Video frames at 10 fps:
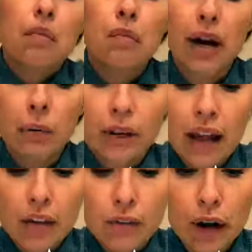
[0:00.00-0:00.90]
but we
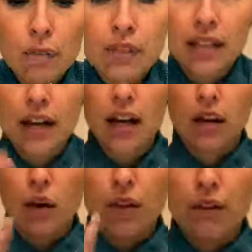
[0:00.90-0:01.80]
have wraps that
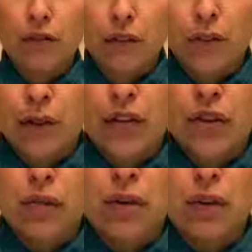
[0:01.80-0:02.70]
go on the full
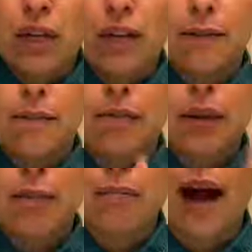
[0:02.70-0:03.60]
spectrum between
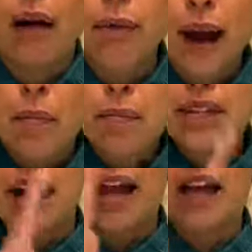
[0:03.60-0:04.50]
matte wraps
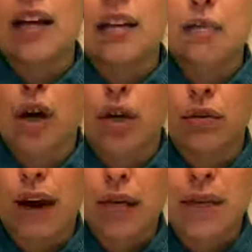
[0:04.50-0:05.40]
and
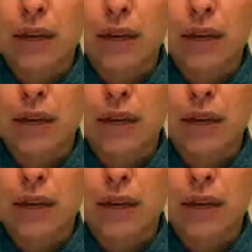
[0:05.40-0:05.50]
sparkle wraps.